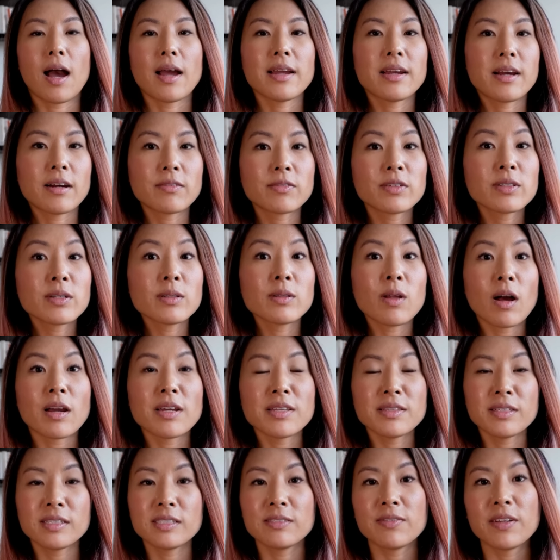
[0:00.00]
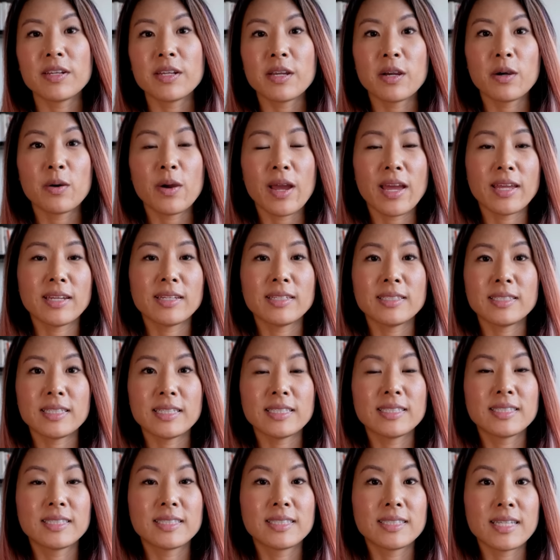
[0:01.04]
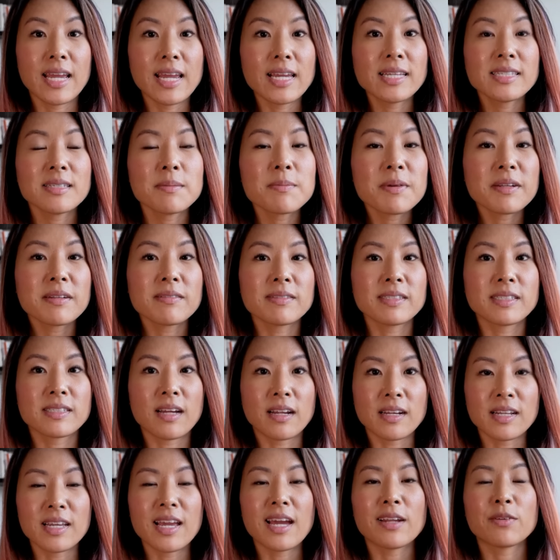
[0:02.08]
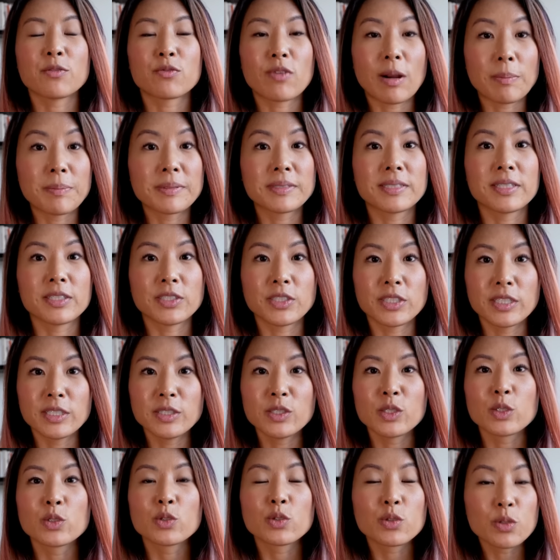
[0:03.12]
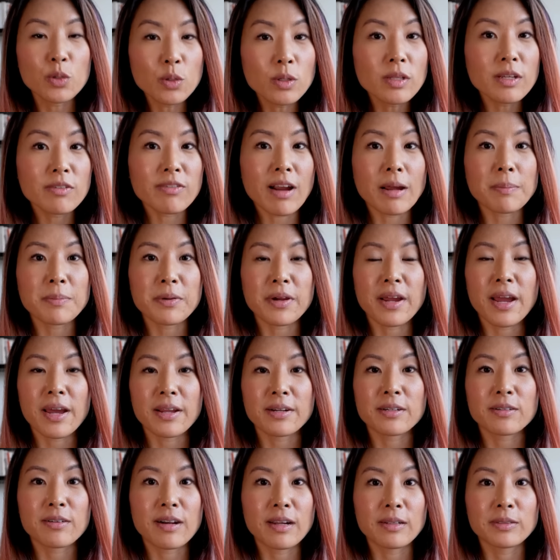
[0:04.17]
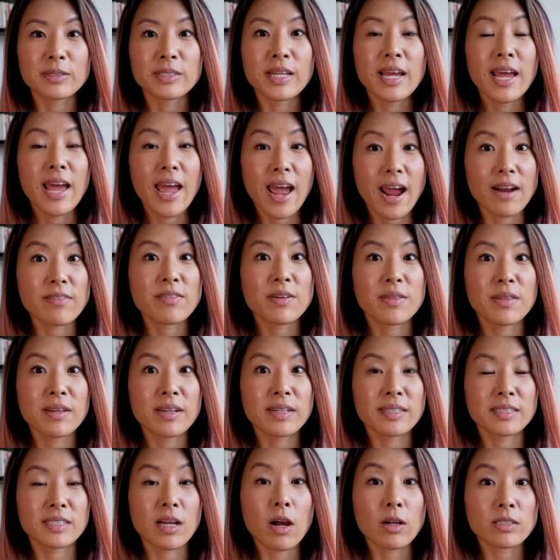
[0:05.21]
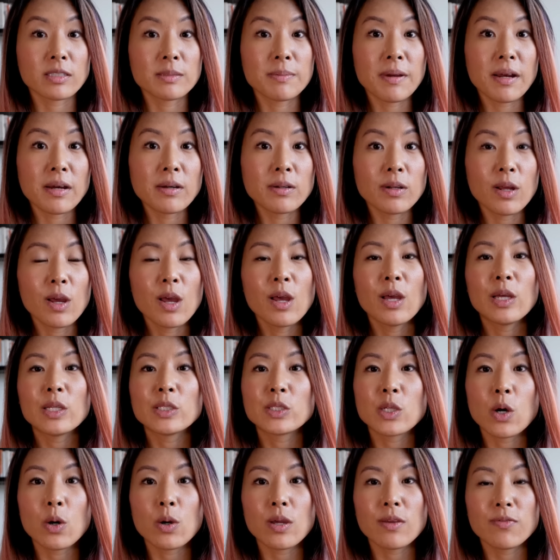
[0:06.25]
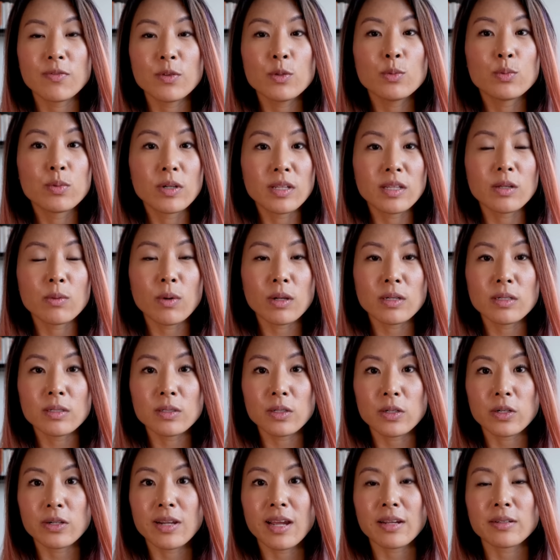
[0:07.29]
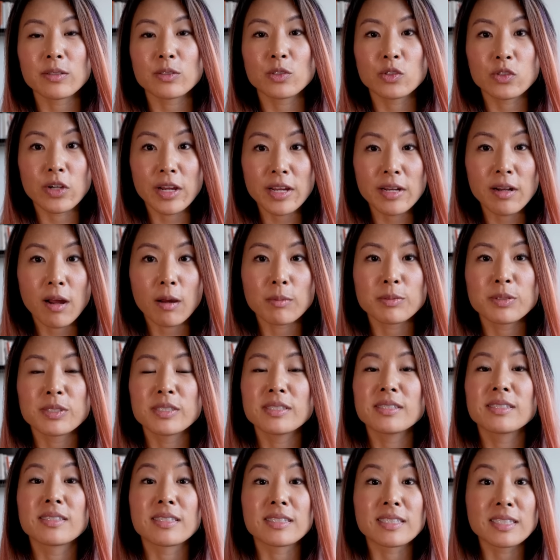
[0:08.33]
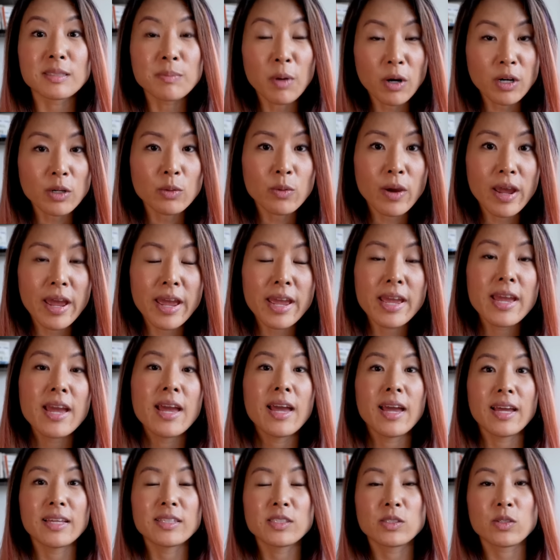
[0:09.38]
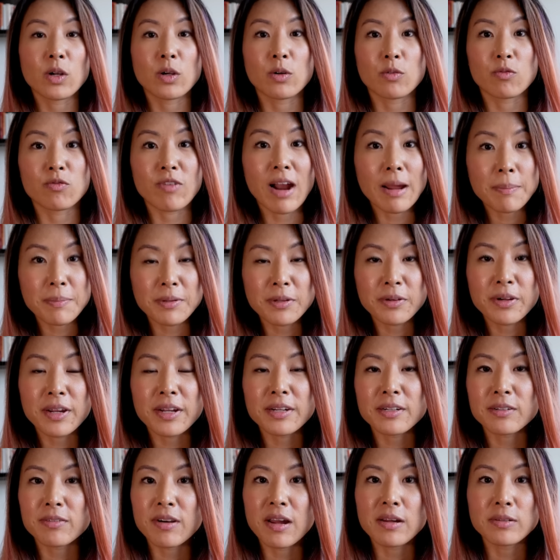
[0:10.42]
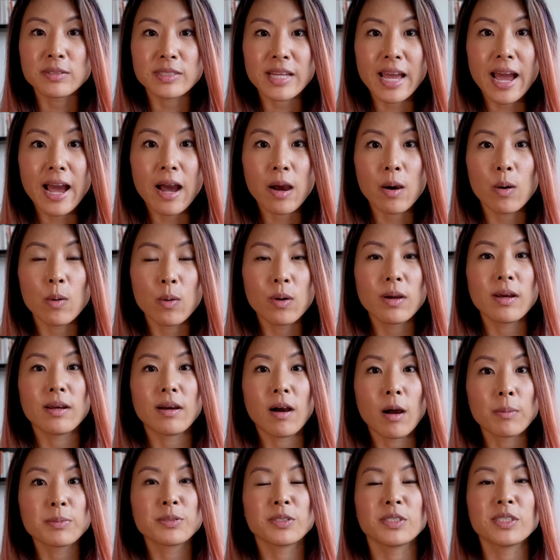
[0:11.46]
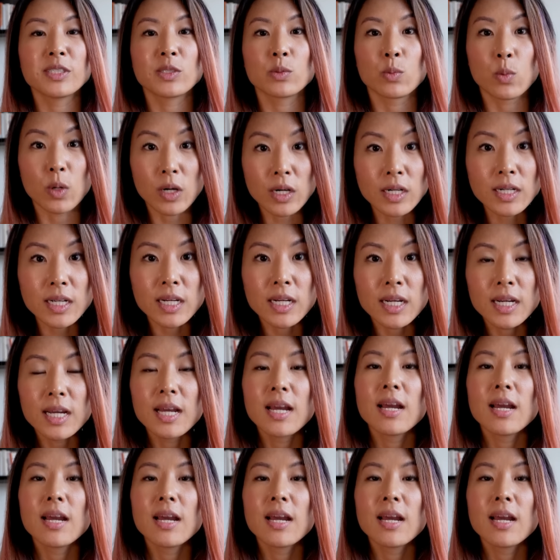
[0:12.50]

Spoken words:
I covered a lot in this video, and it takes a bit of study and repetition to truly wrap your head around everything I talked about. So if you really want to learn how to trade options the smart way and start wrapping your head around how options work,